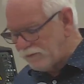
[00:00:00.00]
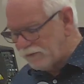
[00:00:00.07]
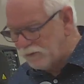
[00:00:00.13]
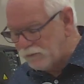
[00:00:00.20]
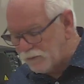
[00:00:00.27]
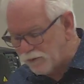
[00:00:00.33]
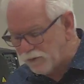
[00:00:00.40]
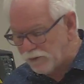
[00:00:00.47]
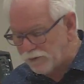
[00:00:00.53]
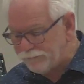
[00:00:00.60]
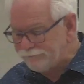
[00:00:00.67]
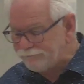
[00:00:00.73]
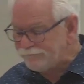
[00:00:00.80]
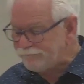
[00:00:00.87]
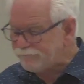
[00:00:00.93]
for the word.
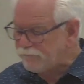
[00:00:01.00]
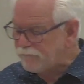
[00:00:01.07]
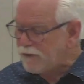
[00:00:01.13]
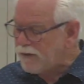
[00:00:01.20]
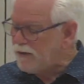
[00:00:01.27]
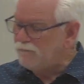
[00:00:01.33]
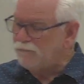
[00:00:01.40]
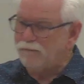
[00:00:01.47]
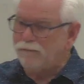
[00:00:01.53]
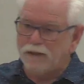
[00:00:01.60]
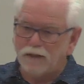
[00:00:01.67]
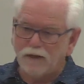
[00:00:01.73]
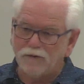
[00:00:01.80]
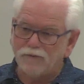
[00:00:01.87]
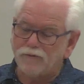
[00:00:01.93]
But my
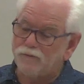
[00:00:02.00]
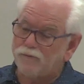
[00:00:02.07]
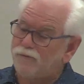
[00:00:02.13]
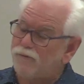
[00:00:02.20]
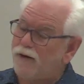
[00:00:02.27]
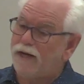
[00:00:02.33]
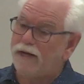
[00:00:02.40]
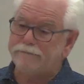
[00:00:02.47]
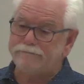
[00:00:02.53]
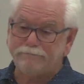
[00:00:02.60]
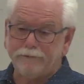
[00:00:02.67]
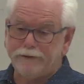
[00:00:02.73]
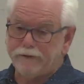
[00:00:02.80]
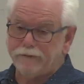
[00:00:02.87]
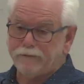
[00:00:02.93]
cousin Frank,
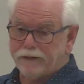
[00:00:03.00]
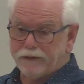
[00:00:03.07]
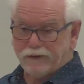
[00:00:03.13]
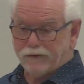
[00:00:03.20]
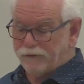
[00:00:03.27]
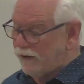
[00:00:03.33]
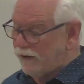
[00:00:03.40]
you don't want to hear